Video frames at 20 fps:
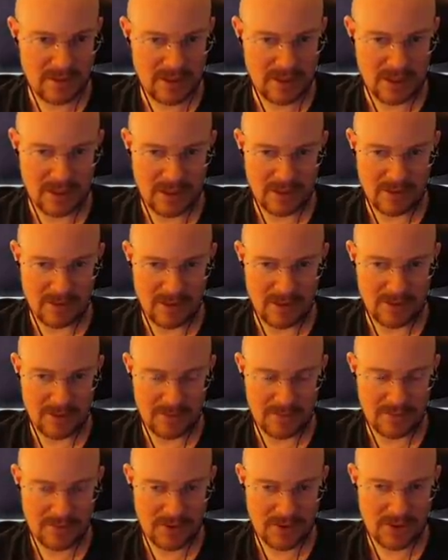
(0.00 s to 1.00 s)
get all
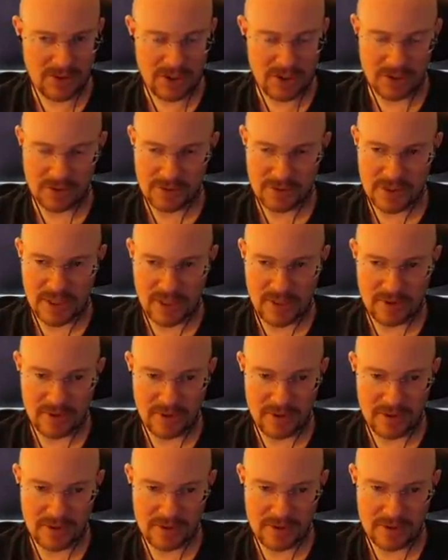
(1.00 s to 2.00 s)
shields down
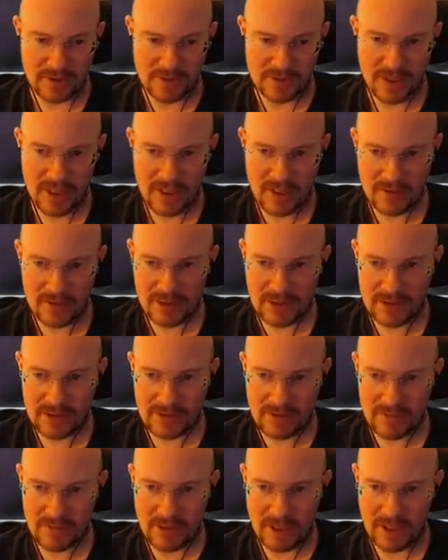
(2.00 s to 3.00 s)
on its own. How did it
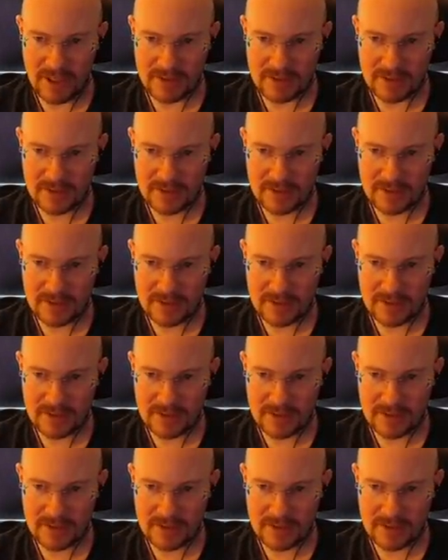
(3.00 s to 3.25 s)
do that?